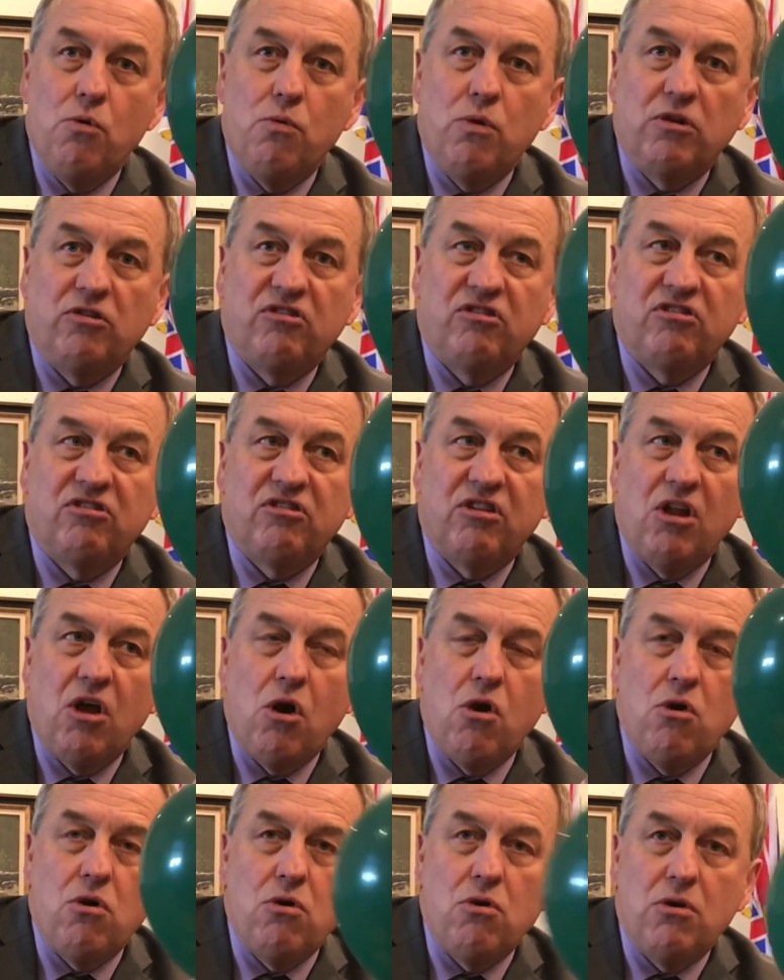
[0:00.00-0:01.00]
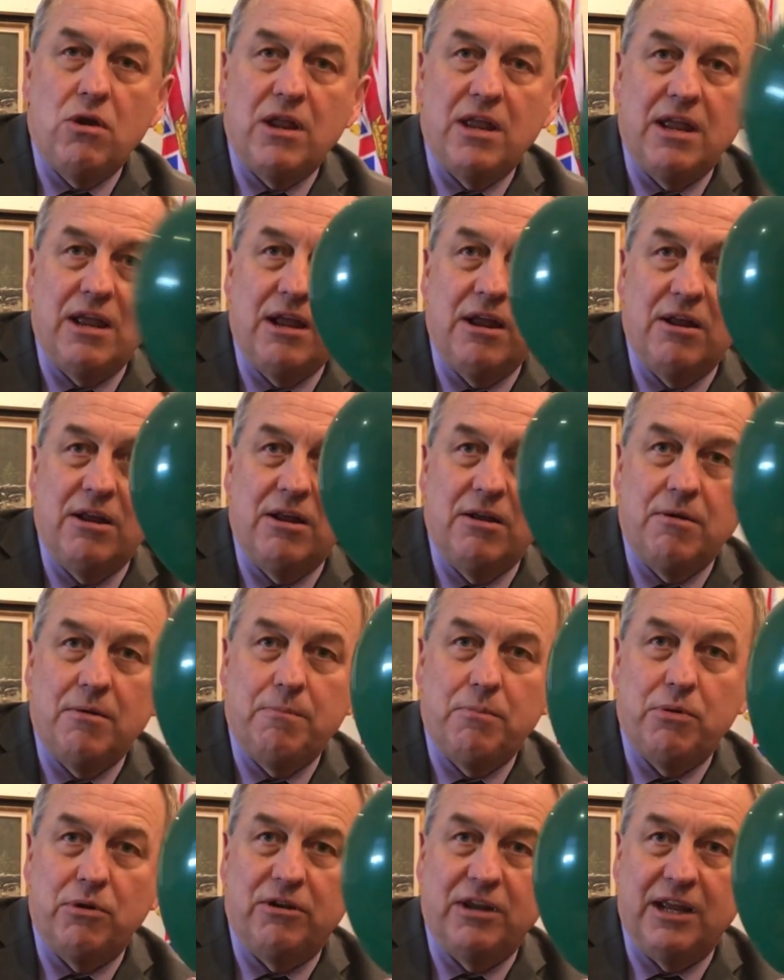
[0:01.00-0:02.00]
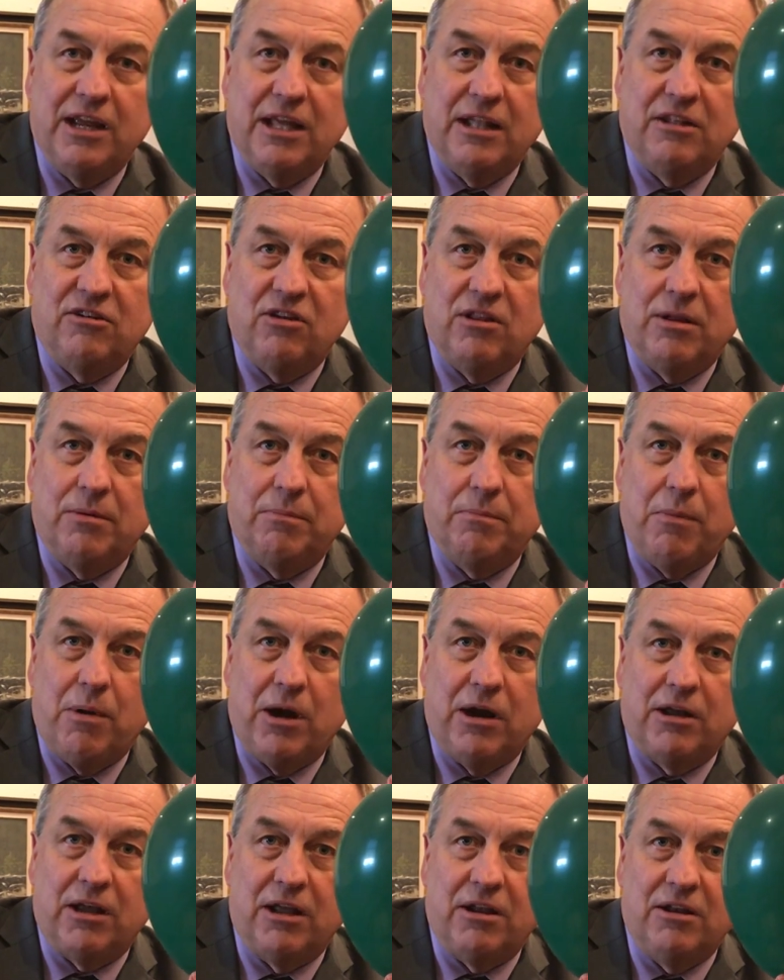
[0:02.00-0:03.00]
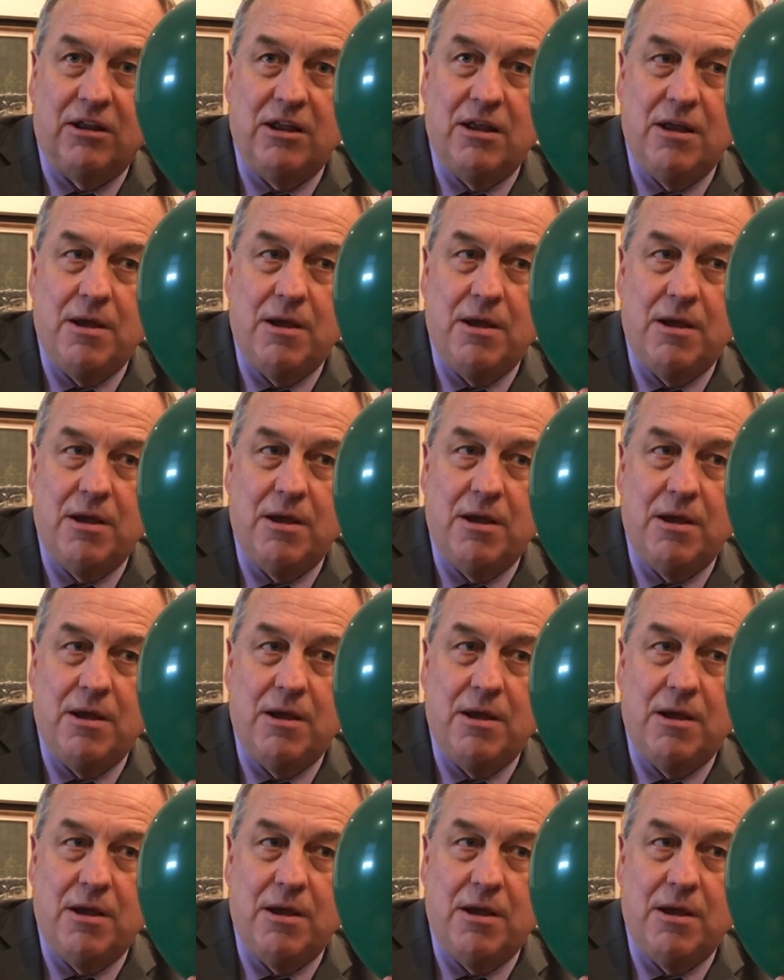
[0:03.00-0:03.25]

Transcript: We're slowly putting into the market